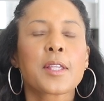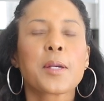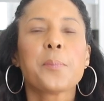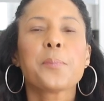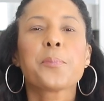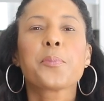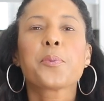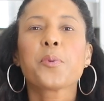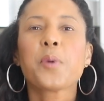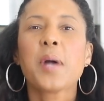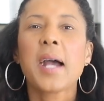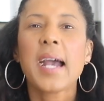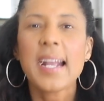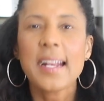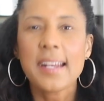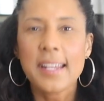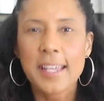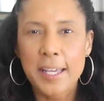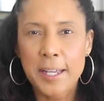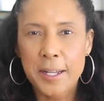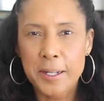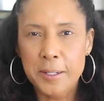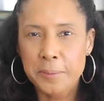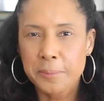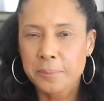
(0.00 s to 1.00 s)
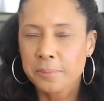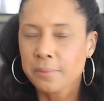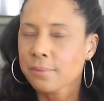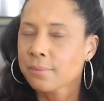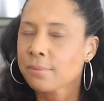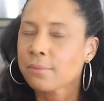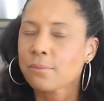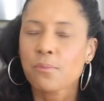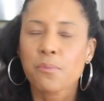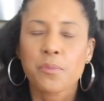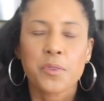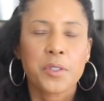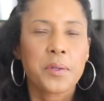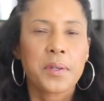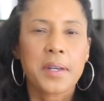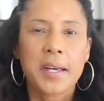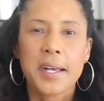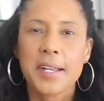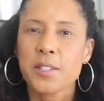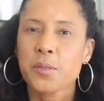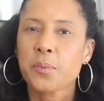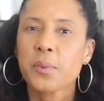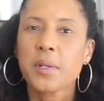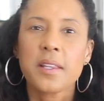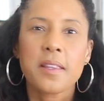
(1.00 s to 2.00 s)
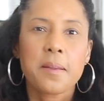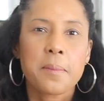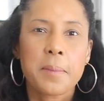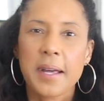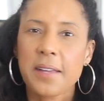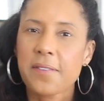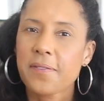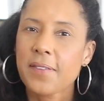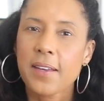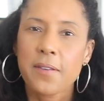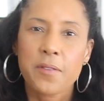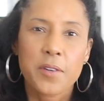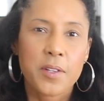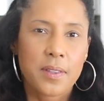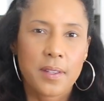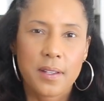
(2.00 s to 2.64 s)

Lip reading: briny. You guys, one of my favorite